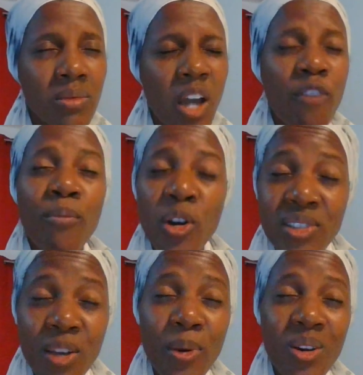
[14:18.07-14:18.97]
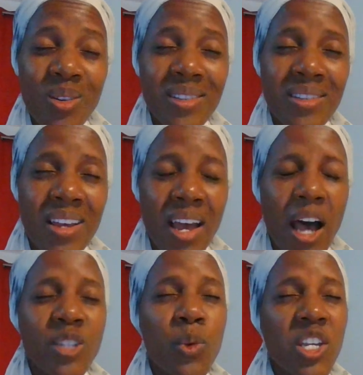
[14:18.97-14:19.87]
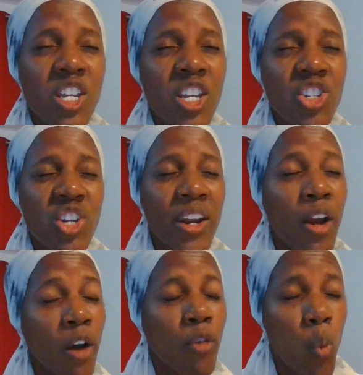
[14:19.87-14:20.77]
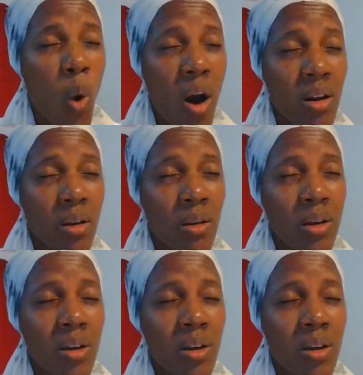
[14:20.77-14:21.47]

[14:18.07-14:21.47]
Have mercy upon us as we each and every one